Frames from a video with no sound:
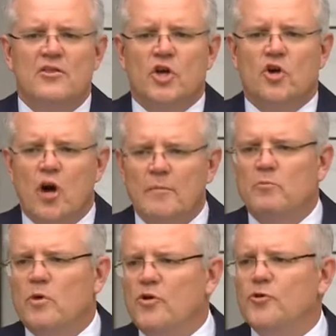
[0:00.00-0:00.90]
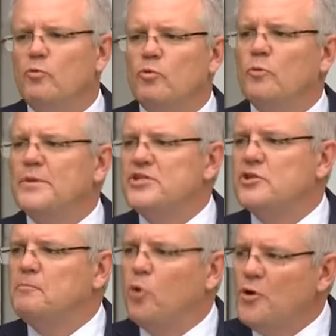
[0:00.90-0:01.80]
The Commonwealth will be
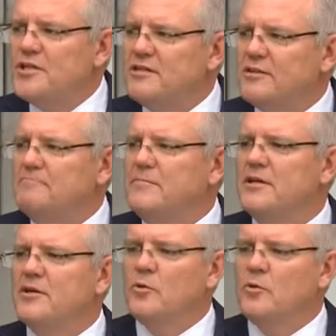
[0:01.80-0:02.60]
supporting them